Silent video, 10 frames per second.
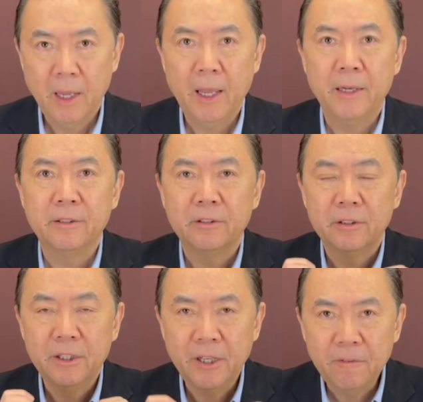And
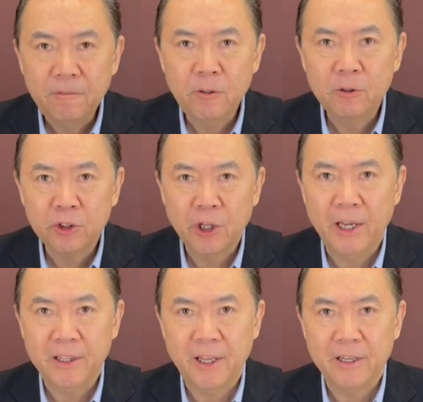if you try
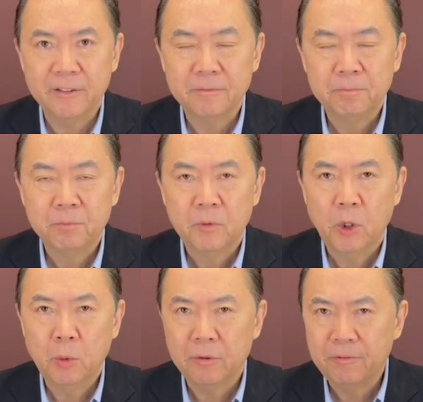that,
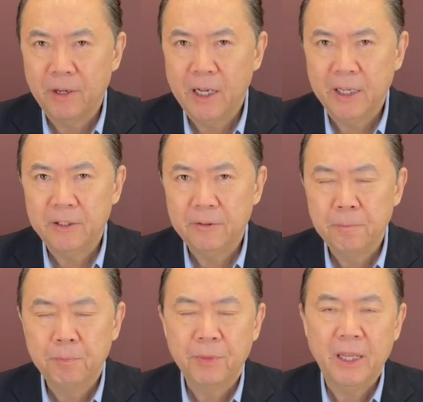you will find
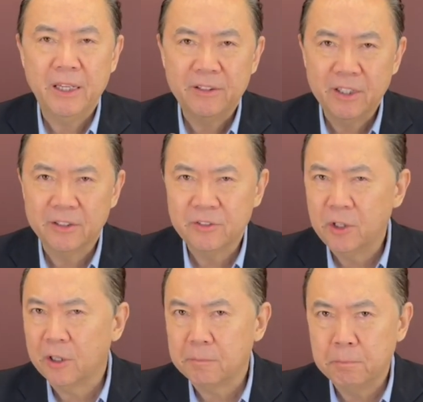it does
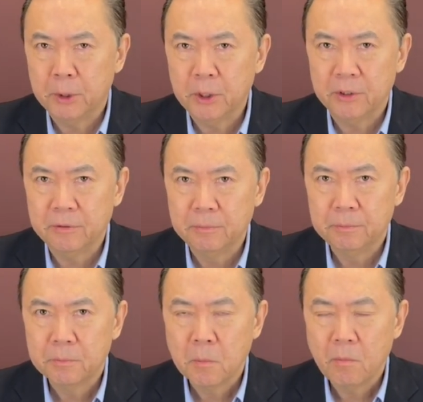not burn
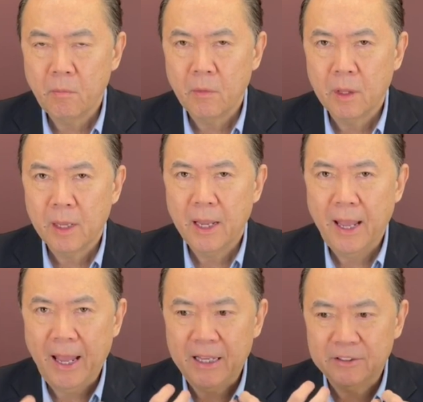
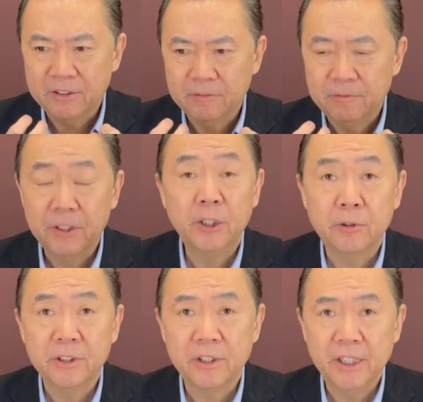as
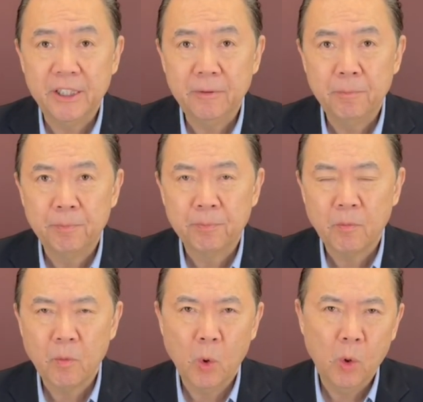vigorously
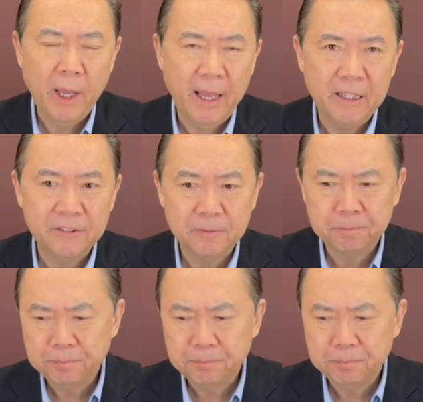or as